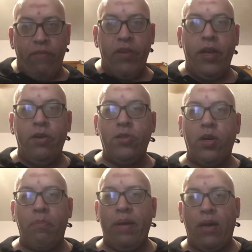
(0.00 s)
my
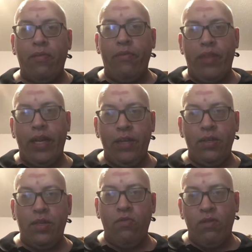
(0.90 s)
videos are about and
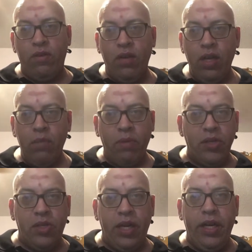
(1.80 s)
things and
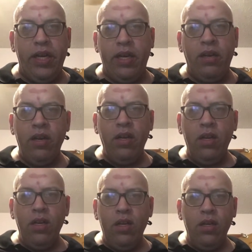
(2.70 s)
my scene,
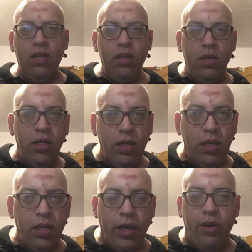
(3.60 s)

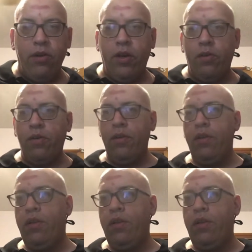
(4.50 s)
I don't know.